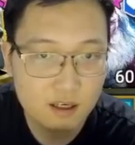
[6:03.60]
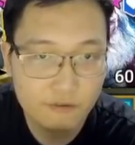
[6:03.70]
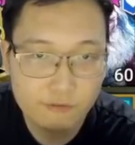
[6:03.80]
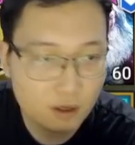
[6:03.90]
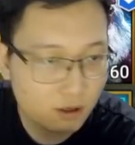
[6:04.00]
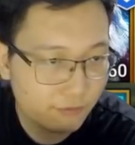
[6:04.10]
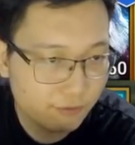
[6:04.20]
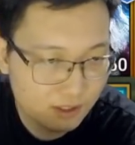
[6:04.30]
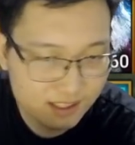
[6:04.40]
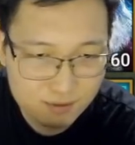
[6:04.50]
Oh,
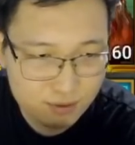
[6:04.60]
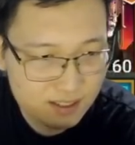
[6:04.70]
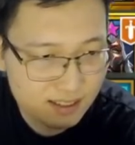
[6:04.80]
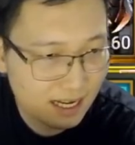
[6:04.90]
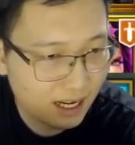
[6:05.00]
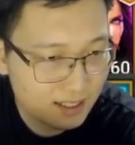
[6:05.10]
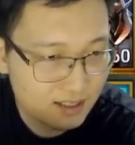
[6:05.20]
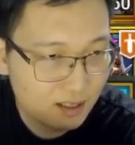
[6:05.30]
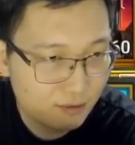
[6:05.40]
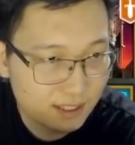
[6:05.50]
for this Krisk, it's
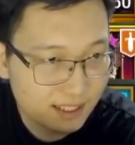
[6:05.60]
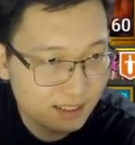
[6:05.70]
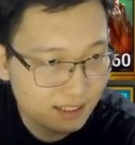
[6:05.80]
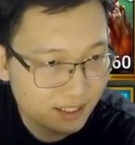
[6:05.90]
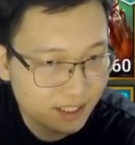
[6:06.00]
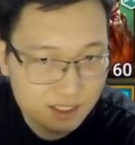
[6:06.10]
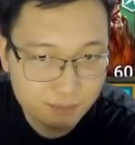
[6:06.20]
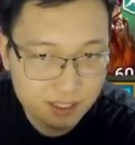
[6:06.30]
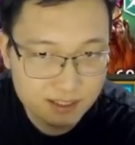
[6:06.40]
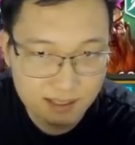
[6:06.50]
not really geared
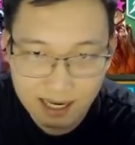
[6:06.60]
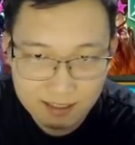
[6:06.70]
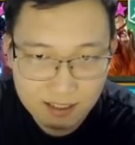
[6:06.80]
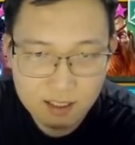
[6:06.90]
because I